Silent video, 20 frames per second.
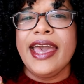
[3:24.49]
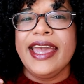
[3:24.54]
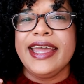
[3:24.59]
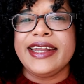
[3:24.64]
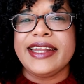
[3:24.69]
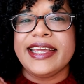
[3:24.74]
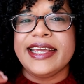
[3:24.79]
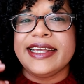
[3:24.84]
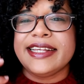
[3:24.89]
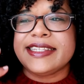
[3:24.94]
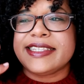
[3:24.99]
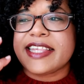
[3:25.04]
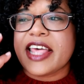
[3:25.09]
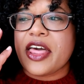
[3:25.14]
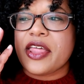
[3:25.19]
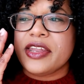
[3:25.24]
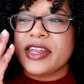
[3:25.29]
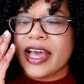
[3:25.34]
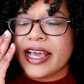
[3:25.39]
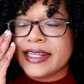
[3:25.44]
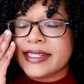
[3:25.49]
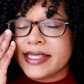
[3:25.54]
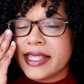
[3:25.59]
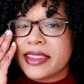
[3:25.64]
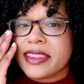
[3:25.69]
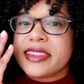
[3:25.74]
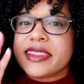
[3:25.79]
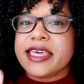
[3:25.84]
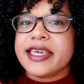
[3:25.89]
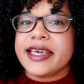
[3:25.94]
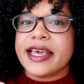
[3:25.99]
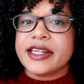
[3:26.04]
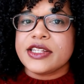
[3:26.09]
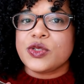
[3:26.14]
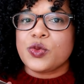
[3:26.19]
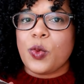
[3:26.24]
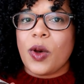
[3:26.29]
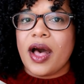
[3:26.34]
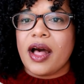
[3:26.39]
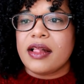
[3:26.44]
It is nice and thick
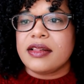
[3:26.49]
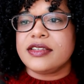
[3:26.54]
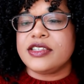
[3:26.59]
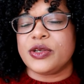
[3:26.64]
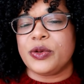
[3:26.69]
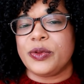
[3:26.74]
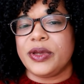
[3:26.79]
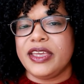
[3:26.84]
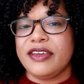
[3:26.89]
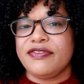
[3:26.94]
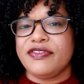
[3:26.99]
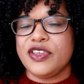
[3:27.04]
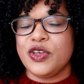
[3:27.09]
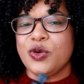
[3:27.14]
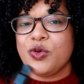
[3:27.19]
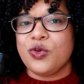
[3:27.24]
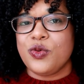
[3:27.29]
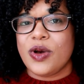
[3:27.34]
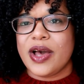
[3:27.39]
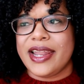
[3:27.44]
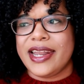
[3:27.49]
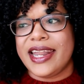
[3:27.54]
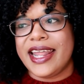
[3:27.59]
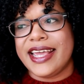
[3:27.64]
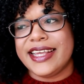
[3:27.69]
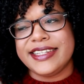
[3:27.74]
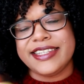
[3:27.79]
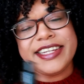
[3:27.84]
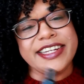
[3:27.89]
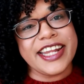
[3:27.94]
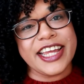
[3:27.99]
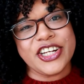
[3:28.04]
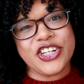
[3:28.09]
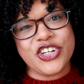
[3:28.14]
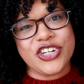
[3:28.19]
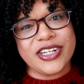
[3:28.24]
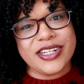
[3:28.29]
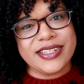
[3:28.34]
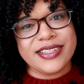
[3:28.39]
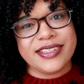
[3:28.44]
as well, so if you a lazy
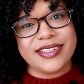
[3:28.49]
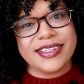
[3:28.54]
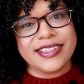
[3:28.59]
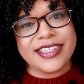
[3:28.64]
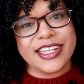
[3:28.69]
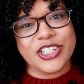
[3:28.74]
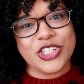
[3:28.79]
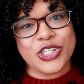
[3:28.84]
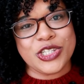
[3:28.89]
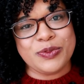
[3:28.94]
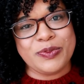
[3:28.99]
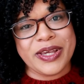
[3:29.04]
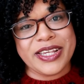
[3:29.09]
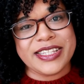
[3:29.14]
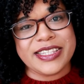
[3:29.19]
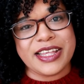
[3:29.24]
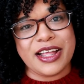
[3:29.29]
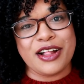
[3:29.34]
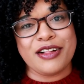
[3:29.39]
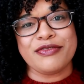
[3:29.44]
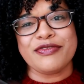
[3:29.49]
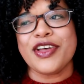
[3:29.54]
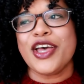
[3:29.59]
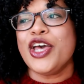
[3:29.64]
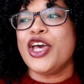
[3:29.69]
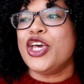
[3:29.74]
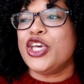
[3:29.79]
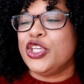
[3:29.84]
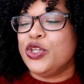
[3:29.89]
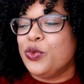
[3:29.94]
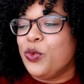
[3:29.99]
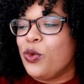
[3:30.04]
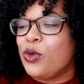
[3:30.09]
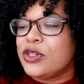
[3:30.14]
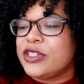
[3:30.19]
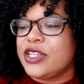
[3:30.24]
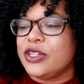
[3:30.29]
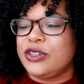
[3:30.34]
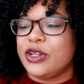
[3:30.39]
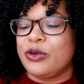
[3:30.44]
naturalista such as myself, you
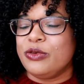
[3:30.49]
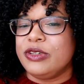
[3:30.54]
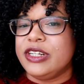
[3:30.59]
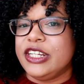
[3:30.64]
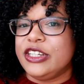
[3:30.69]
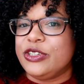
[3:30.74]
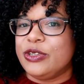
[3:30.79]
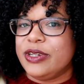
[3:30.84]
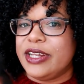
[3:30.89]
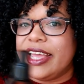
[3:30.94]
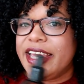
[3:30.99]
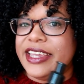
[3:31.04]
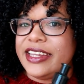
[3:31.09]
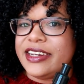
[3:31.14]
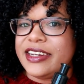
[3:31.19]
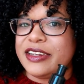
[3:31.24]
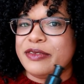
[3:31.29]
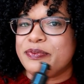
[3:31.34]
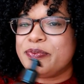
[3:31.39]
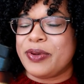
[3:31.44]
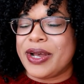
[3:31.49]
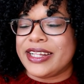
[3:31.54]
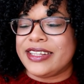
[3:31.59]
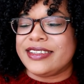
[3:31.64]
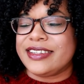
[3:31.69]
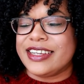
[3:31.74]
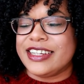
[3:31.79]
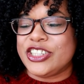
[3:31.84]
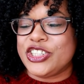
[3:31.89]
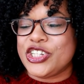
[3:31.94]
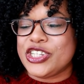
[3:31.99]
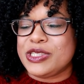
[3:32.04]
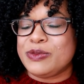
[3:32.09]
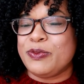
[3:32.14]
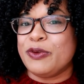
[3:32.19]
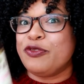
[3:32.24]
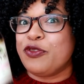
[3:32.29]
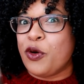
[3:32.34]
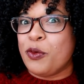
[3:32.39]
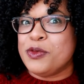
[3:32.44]
also don't need to layer it, but it
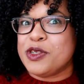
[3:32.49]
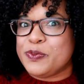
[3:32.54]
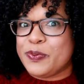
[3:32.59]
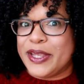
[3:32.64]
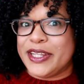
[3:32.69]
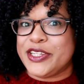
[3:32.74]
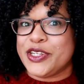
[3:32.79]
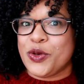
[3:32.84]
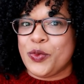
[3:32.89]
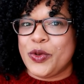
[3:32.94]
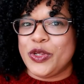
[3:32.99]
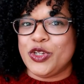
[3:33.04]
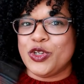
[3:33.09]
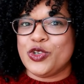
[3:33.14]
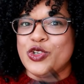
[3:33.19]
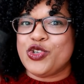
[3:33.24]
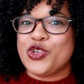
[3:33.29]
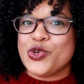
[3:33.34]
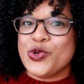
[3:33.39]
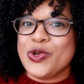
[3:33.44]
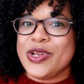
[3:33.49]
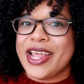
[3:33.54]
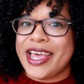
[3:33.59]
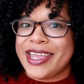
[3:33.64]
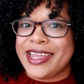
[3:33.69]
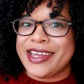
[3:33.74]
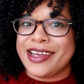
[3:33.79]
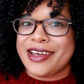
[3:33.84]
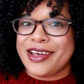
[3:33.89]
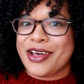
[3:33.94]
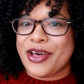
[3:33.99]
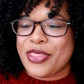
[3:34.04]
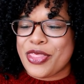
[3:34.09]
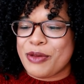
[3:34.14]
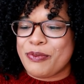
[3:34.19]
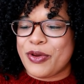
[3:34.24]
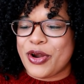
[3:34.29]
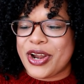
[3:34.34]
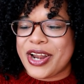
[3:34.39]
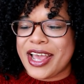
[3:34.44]
just performs better when you do layer
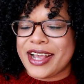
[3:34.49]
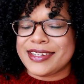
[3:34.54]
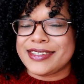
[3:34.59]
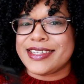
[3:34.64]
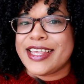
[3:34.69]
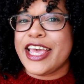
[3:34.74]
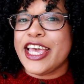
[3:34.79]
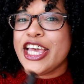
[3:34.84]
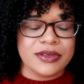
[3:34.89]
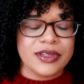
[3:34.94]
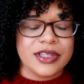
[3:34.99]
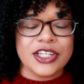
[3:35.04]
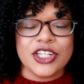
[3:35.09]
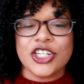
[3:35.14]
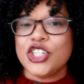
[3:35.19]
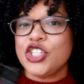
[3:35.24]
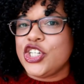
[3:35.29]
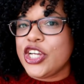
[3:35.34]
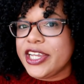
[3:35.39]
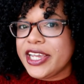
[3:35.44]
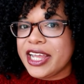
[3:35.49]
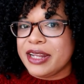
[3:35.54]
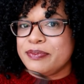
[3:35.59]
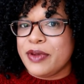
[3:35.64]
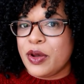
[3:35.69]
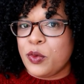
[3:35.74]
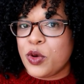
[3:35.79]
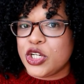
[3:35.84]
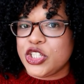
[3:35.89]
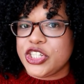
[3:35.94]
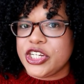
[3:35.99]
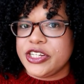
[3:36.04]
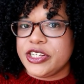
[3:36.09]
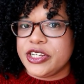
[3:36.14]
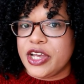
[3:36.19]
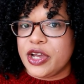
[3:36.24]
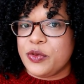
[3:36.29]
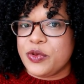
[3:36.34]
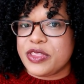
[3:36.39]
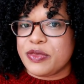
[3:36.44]
the products. Check out my wash
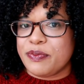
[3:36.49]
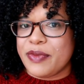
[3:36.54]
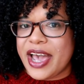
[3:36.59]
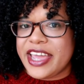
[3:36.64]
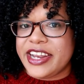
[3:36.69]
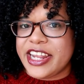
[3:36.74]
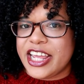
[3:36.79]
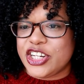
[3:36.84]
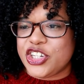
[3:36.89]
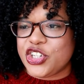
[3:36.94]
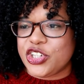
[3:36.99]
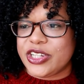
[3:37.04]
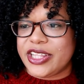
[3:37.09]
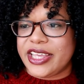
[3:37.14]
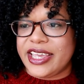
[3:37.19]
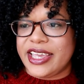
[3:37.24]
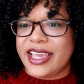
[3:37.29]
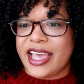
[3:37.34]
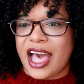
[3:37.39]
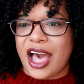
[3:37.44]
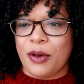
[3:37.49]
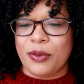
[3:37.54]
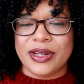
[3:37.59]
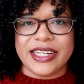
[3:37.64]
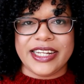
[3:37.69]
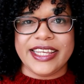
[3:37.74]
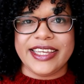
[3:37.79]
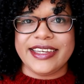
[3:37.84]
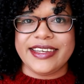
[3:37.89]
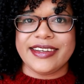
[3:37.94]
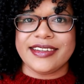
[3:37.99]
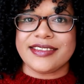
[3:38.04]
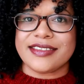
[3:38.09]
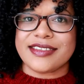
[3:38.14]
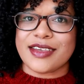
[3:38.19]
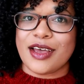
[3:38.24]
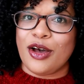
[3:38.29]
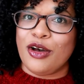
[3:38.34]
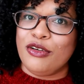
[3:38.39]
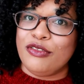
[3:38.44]
and go with my natural hair. I will link
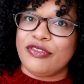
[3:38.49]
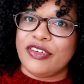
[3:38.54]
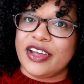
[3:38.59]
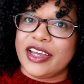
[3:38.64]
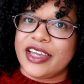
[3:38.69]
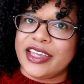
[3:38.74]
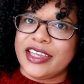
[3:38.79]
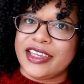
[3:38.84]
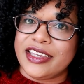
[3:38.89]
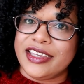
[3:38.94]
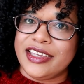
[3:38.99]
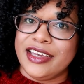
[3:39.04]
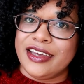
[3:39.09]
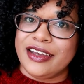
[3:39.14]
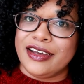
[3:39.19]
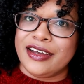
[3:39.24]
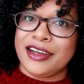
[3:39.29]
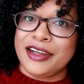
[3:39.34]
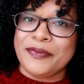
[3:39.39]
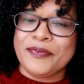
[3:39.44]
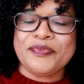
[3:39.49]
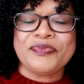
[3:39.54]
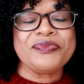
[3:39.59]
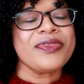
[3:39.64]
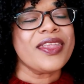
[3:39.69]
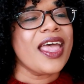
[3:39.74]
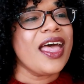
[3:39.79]
it over here.